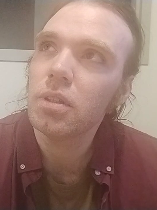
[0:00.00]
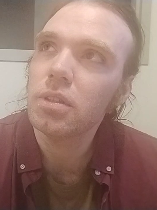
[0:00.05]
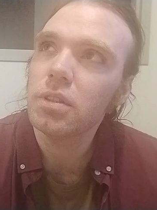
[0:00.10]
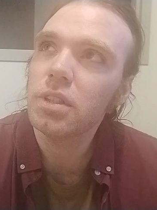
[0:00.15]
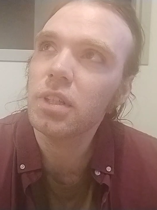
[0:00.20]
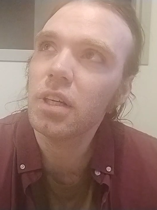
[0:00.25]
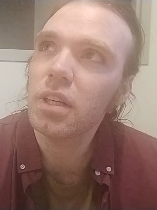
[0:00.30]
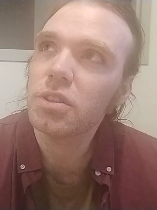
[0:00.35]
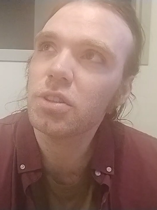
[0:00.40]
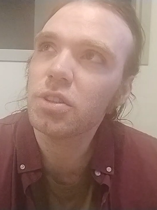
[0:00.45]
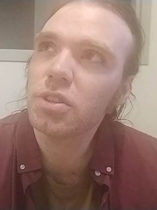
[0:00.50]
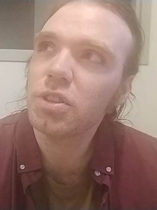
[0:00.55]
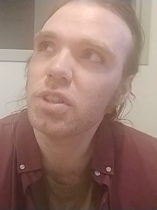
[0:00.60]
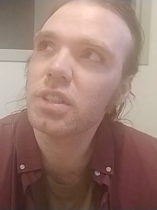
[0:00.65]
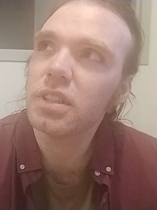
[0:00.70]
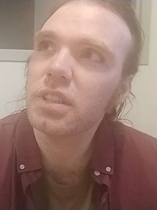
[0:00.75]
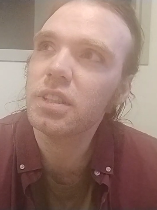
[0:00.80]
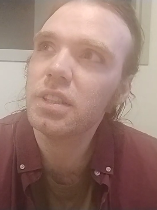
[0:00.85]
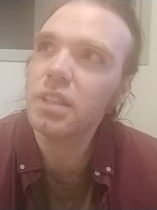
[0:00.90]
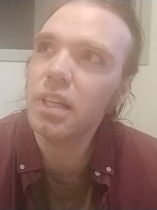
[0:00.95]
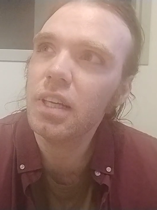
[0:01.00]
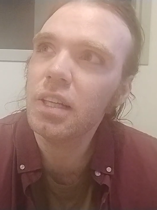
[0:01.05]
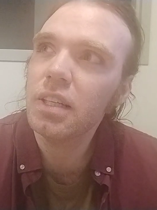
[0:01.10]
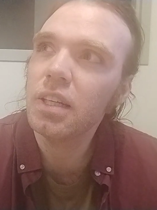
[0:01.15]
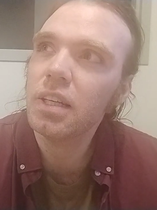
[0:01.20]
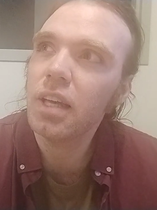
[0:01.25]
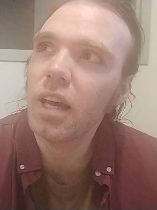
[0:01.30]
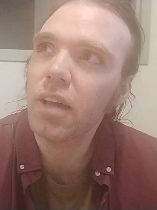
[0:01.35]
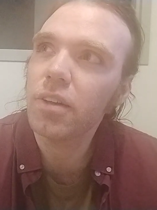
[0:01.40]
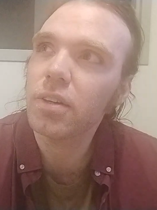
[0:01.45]
to us just sitting
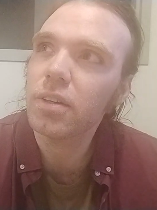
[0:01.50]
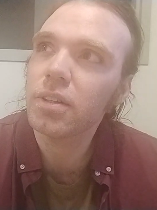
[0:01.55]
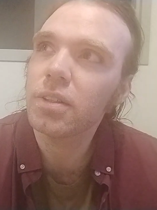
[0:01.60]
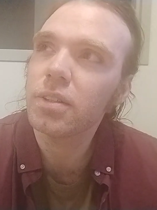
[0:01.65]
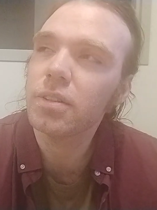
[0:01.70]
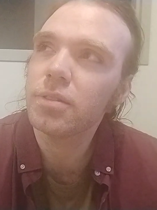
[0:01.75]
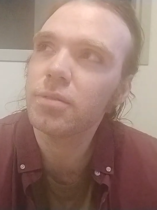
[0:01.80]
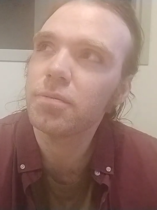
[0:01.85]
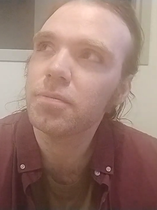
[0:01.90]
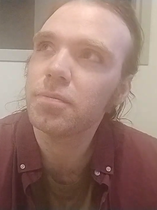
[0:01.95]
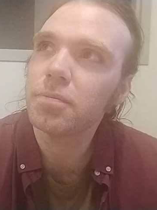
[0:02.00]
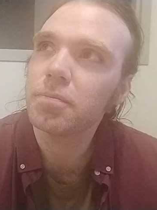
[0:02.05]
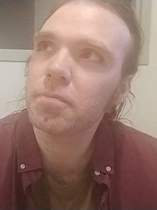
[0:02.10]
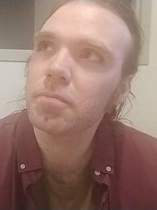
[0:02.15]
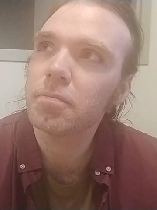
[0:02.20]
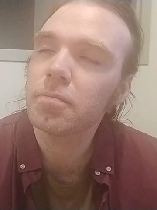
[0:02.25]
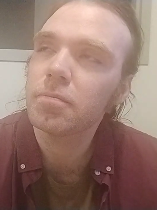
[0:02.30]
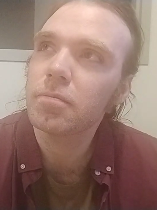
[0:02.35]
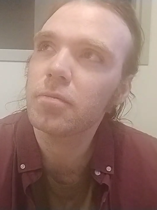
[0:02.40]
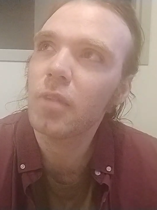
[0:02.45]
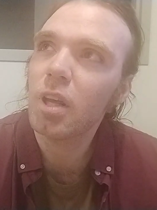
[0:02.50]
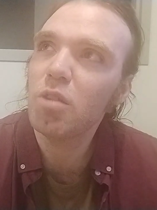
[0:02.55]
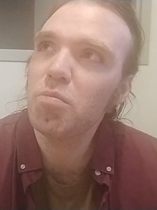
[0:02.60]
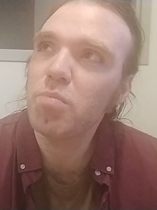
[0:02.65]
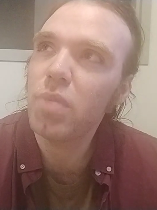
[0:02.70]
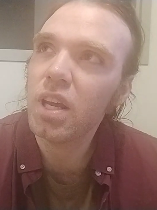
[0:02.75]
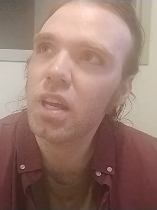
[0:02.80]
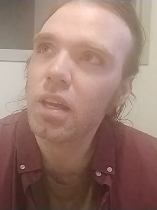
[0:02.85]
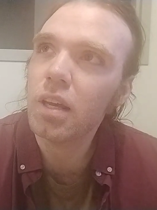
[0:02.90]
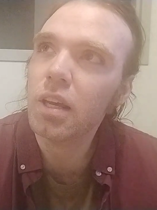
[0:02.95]
together and
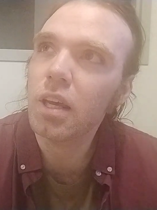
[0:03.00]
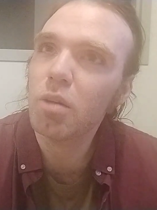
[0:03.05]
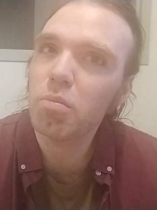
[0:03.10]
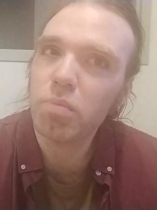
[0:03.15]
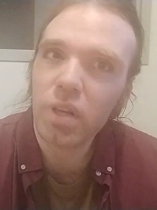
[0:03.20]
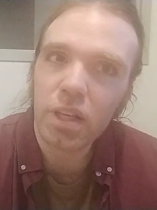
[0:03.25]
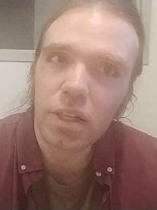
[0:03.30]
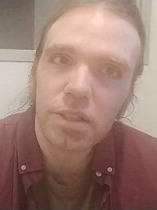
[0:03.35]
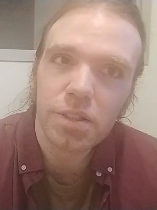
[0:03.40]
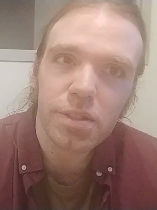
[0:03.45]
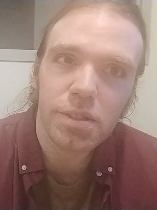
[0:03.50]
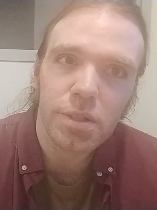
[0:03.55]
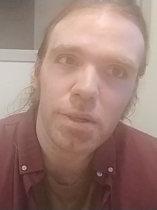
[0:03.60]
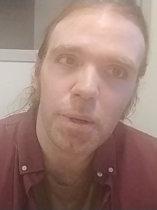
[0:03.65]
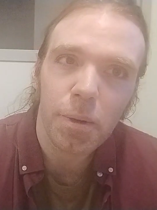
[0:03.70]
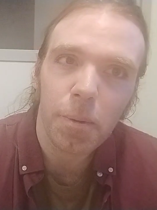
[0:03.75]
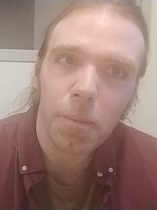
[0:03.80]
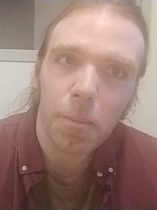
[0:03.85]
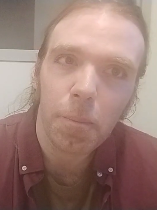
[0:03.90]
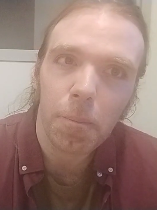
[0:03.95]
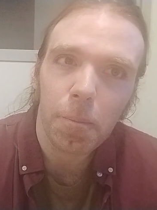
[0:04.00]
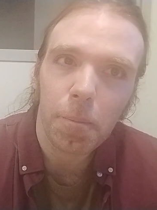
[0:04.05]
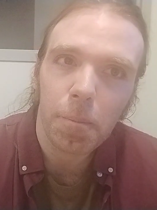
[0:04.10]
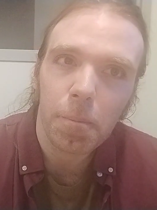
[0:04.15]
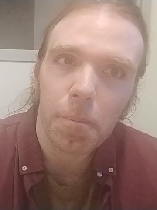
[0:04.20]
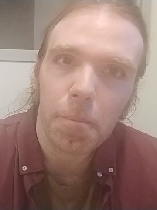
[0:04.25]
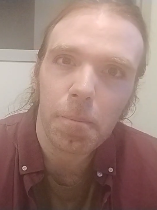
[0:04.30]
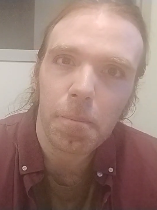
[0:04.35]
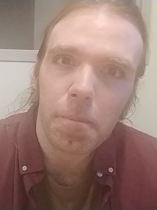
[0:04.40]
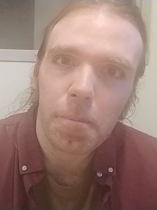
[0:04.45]
being at peace
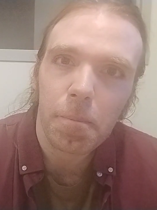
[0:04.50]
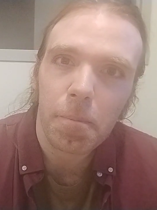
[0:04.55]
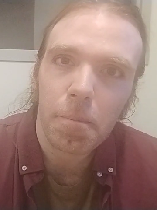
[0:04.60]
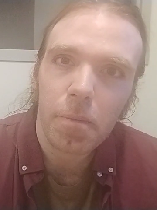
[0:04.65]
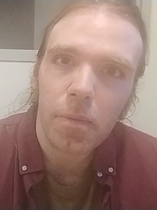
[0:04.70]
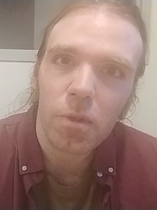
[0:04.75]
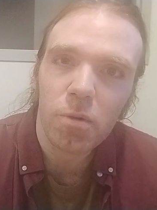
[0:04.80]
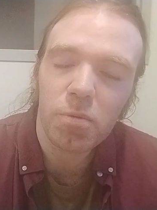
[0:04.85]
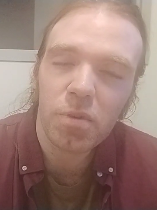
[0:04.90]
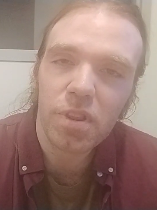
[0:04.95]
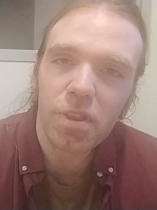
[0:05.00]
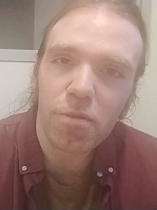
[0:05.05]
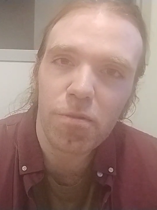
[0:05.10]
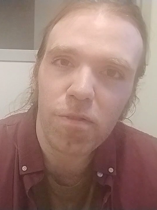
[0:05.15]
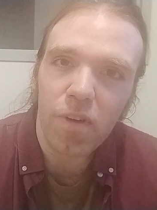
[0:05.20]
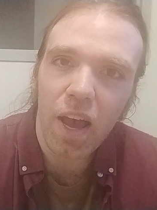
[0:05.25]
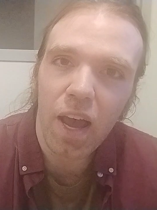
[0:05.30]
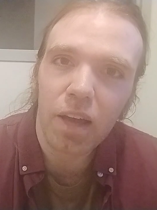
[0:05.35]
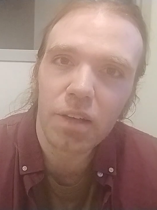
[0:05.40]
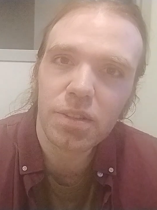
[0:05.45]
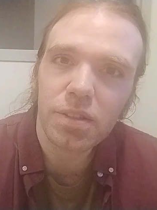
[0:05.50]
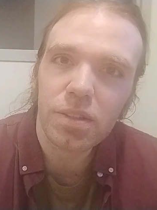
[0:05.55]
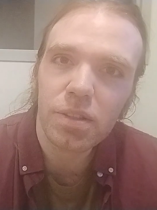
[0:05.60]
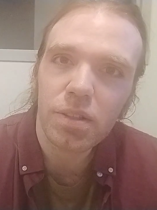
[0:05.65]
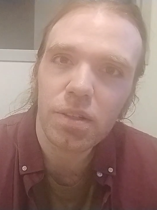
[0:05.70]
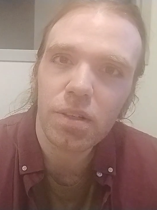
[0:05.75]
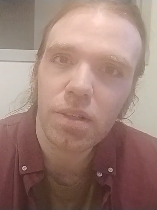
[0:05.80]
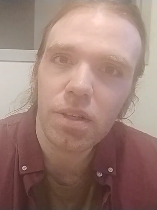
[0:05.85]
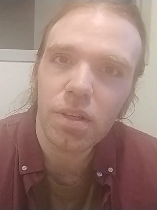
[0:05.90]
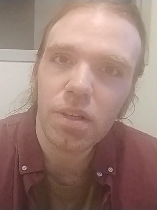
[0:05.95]
with the fact
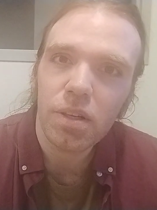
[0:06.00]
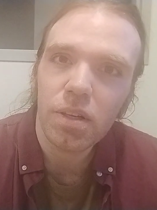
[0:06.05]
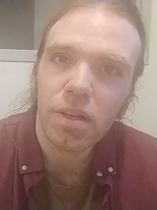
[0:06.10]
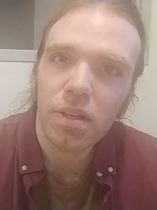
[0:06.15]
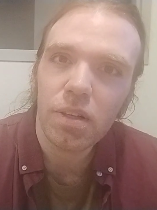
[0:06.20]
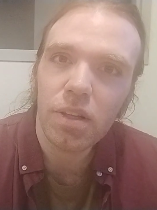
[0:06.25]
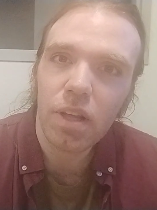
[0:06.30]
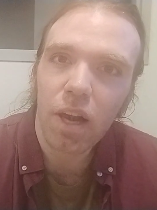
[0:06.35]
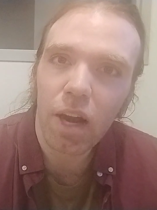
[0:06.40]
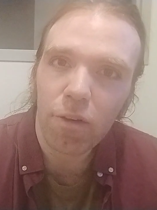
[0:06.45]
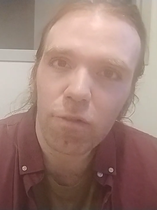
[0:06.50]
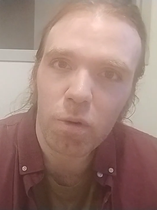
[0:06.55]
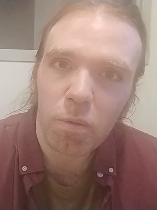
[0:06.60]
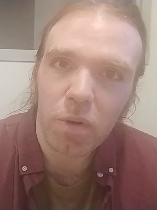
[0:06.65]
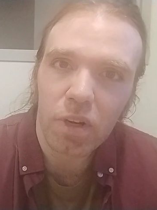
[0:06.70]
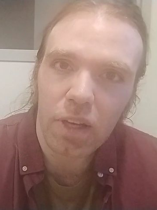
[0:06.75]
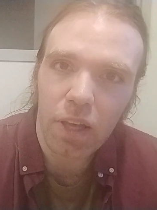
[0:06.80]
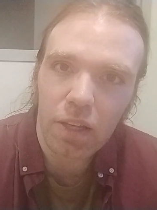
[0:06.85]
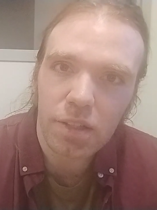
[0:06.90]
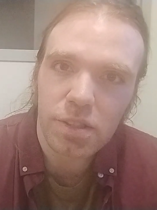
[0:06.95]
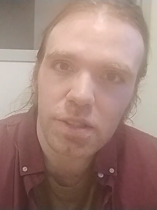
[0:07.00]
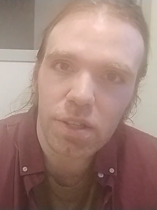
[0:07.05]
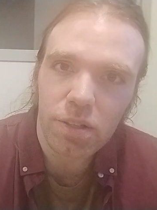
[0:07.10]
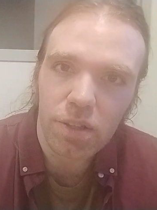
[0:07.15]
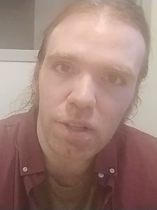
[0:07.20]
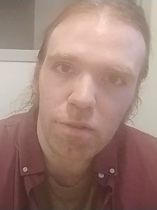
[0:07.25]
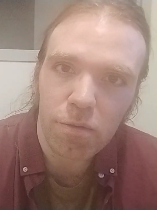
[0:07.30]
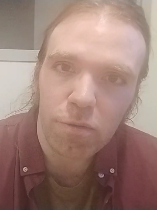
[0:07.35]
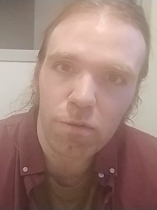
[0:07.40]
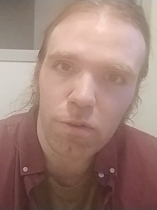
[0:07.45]
that everyone gets to
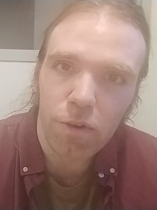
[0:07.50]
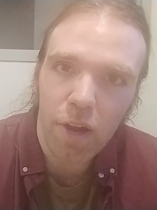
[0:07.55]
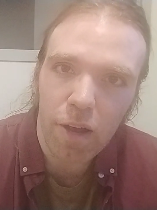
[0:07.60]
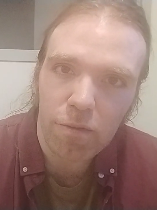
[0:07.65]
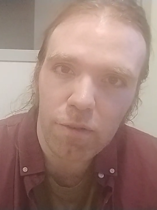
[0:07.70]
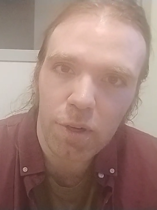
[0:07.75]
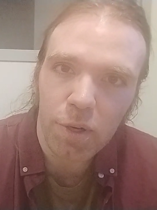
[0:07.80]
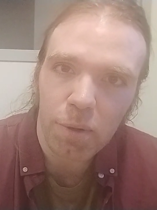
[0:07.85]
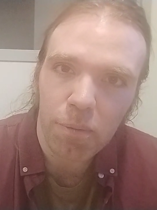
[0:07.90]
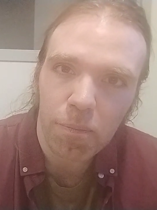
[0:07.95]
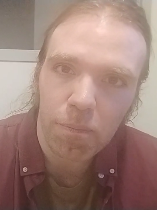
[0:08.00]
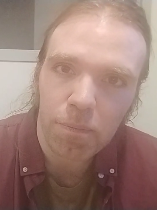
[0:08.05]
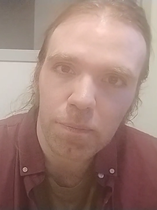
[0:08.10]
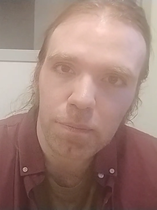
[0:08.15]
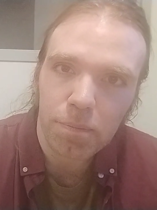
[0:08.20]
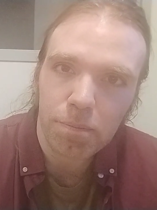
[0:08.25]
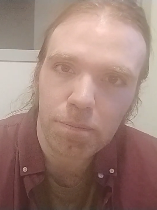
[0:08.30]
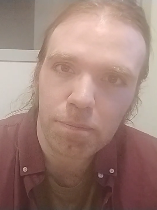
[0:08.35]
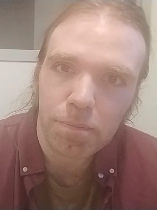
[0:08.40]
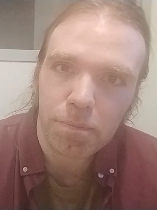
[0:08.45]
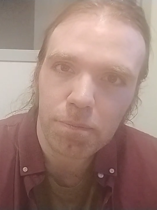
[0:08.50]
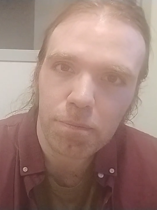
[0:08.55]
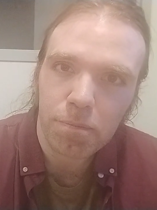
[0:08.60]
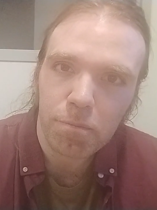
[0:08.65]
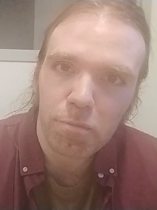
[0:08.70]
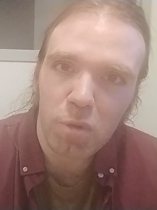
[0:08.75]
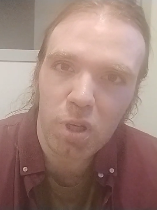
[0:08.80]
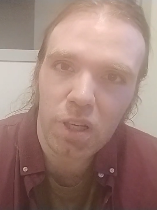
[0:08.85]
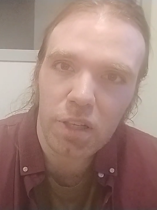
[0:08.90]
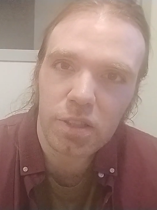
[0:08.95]
live forever
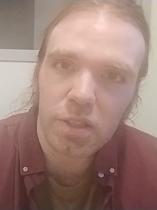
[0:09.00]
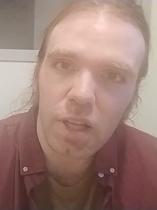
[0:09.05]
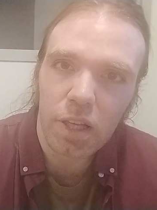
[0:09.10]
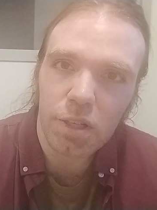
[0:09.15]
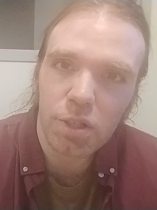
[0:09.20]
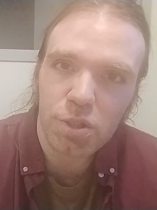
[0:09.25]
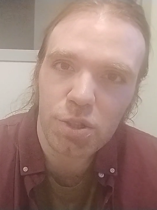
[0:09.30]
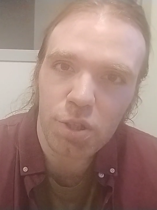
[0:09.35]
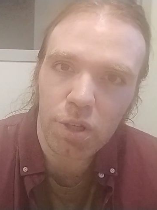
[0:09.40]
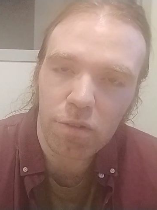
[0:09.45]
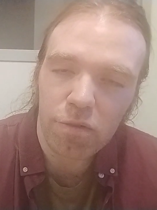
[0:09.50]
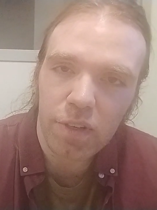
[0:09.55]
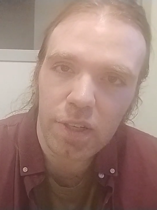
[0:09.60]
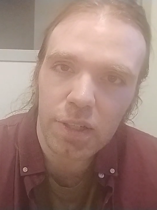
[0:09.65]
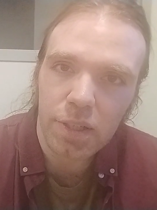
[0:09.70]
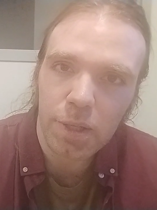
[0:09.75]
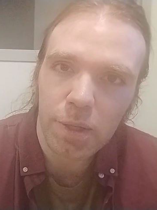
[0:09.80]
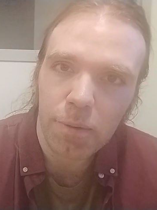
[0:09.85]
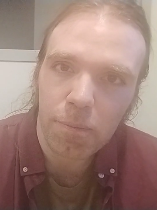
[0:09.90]
because they deserve it.